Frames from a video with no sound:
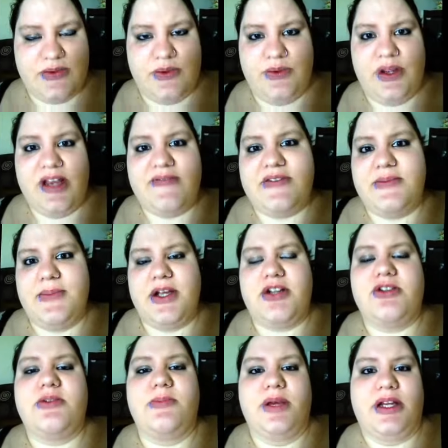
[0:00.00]
when we have some
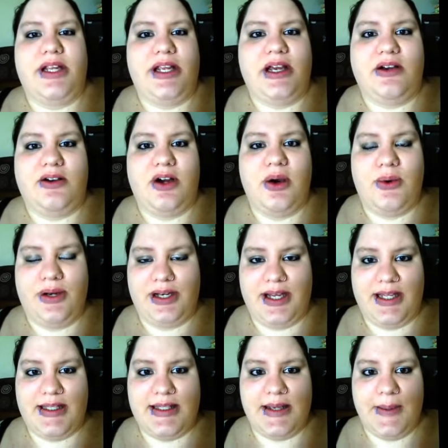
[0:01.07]
extra money, I'll go and
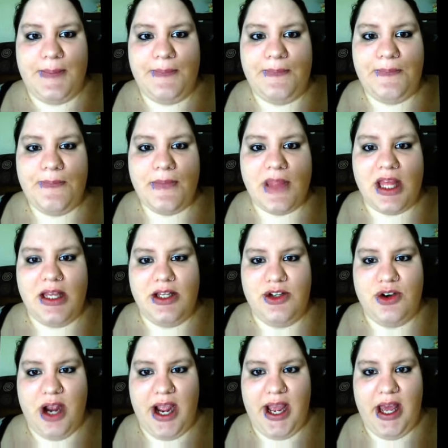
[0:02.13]
get some and
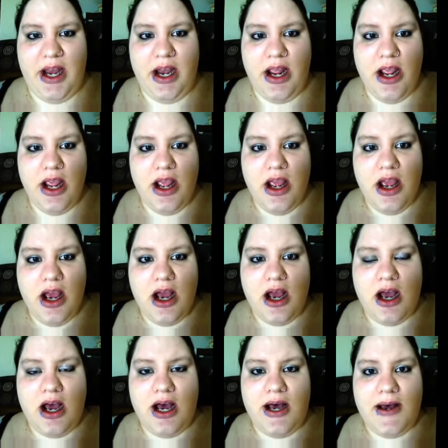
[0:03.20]
try it.
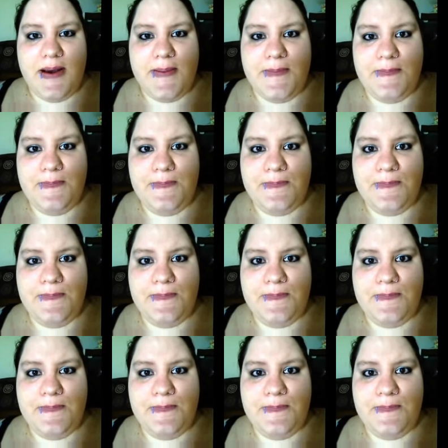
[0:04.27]
Um,